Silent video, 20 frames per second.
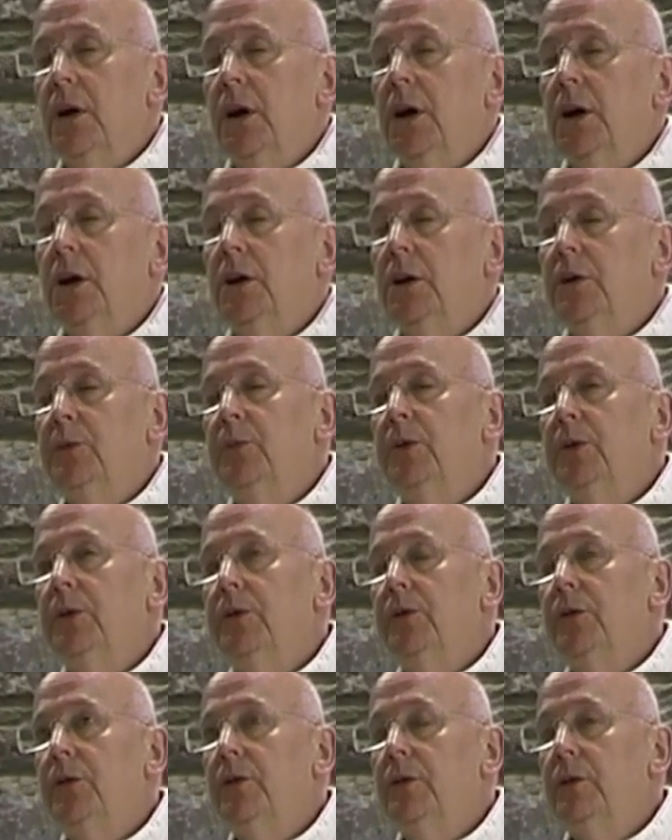a hard
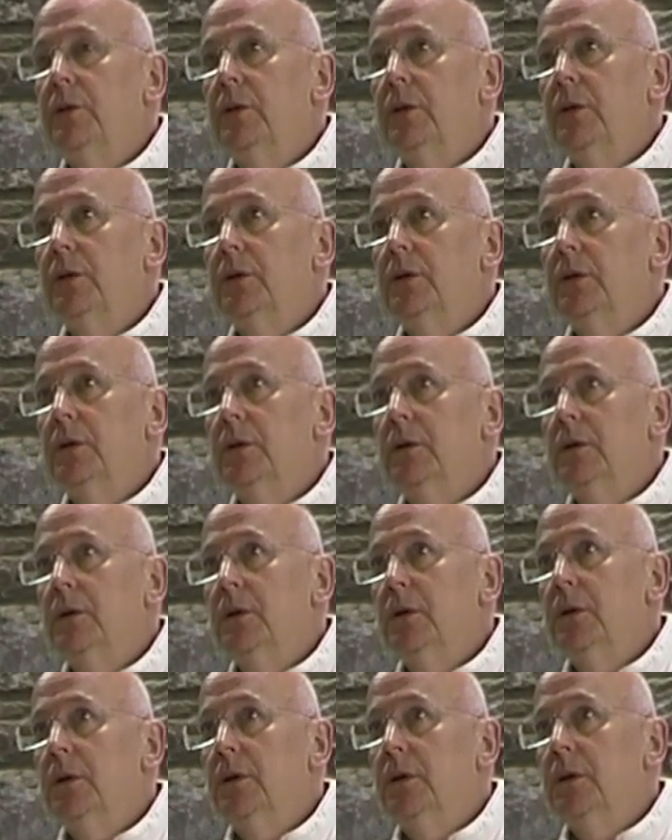but
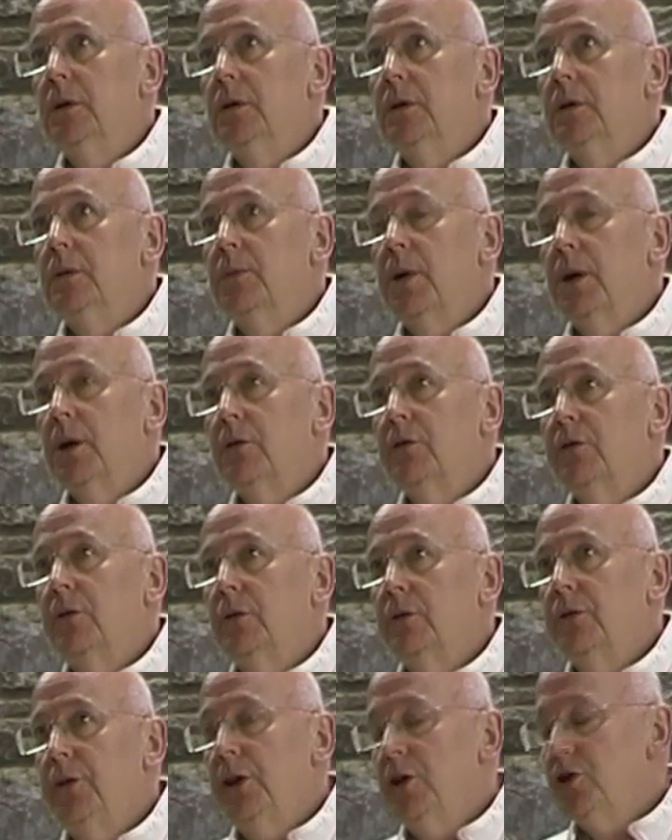
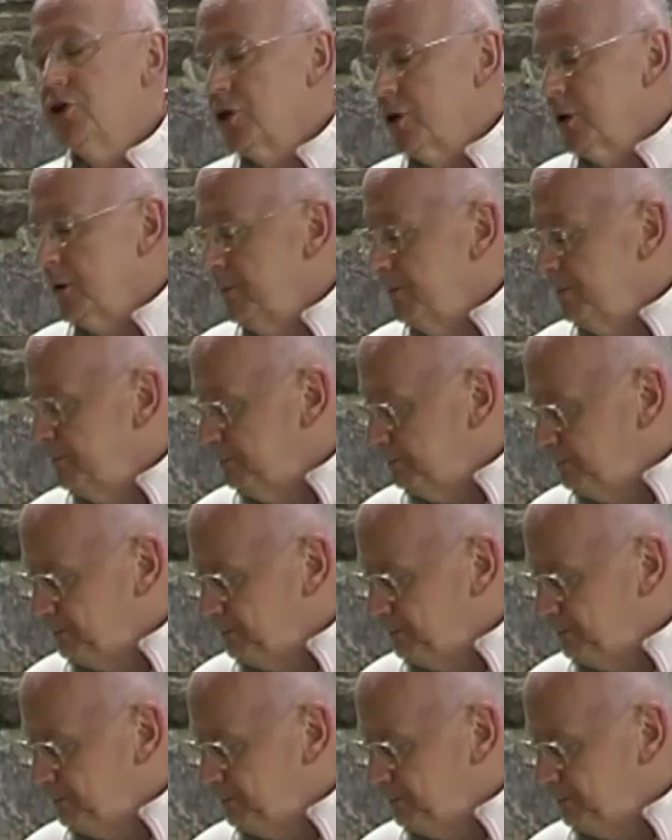powerful teacher.